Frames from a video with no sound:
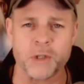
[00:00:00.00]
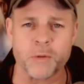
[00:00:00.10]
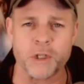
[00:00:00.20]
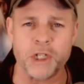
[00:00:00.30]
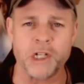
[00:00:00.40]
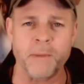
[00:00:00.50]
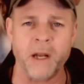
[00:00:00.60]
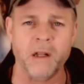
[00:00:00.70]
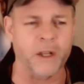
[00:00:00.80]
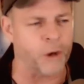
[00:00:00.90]
where she has
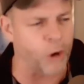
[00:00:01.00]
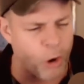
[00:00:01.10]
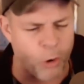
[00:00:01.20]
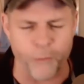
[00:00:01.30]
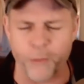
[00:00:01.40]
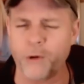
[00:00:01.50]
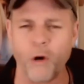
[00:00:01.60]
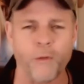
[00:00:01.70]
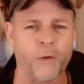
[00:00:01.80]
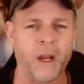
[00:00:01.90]
made clear over and
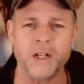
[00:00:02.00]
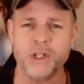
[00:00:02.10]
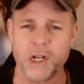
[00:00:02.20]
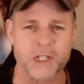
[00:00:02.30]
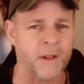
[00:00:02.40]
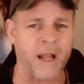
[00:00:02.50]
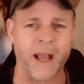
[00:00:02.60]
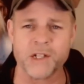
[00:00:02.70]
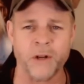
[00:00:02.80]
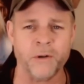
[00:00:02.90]
over again just in the
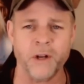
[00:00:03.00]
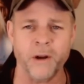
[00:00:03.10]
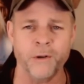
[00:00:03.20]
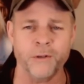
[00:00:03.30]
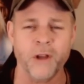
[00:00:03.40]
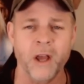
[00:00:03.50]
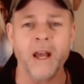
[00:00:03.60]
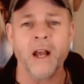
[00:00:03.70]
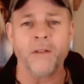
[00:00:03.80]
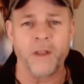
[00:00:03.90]
last 100 years
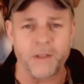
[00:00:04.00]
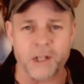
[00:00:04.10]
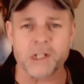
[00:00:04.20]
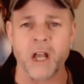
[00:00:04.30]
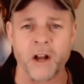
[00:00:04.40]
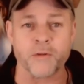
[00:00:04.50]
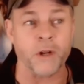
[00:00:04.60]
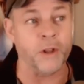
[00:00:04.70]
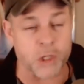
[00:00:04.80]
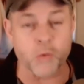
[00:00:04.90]
that this mm-hmm.
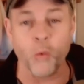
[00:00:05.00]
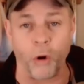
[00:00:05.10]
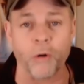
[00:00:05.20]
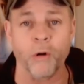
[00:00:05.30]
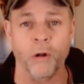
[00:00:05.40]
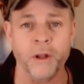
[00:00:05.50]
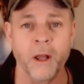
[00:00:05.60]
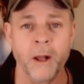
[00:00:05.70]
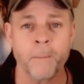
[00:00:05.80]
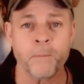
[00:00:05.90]
country, this world
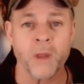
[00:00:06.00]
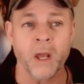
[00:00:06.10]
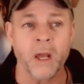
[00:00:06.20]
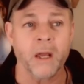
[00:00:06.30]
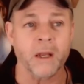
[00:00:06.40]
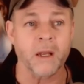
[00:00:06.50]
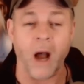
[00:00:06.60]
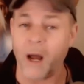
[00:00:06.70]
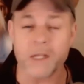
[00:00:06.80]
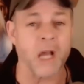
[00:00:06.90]

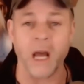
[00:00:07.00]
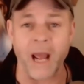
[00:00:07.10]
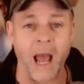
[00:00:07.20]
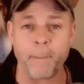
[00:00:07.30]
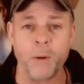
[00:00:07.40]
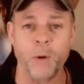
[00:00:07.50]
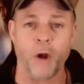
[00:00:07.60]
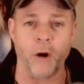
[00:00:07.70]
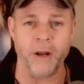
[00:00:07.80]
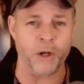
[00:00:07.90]
God is not happy with
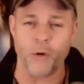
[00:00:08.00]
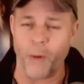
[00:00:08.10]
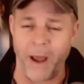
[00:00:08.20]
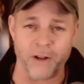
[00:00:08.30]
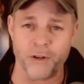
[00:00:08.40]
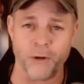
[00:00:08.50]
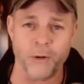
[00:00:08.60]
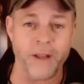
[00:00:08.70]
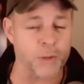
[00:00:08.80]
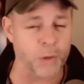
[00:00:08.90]
our
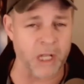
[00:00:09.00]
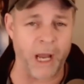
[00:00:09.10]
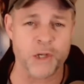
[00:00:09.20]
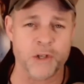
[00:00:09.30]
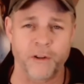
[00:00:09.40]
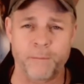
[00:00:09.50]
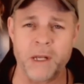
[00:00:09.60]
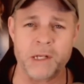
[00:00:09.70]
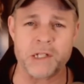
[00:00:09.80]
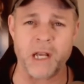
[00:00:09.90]
ingratitude. That's what the angel of hmm.
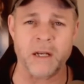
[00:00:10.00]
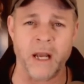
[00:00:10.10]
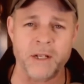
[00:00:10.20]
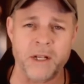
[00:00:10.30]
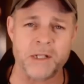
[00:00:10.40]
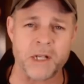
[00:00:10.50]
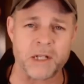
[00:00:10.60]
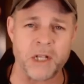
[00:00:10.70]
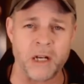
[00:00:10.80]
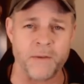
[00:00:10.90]
peace said in
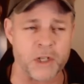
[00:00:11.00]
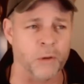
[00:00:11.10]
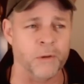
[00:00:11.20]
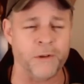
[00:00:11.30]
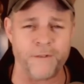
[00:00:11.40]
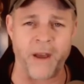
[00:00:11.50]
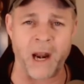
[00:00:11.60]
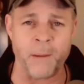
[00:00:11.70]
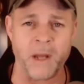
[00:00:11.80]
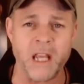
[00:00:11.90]
1916 to the children of
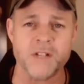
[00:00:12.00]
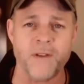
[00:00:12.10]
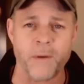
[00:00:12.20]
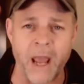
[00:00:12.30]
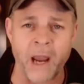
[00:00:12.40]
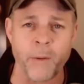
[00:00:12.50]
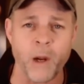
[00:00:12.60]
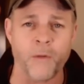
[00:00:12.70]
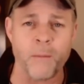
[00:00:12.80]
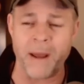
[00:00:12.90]
Fatima. He's very
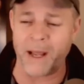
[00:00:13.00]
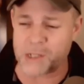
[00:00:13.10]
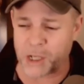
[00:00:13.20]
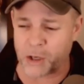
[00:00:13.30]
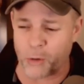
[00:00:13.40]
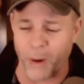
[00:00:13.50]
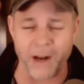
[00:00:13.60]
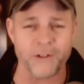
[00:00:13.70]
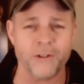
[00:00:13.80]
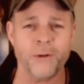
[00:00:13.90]
angry over man's
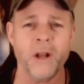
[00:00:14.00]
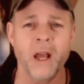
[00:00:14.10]
ingratitude.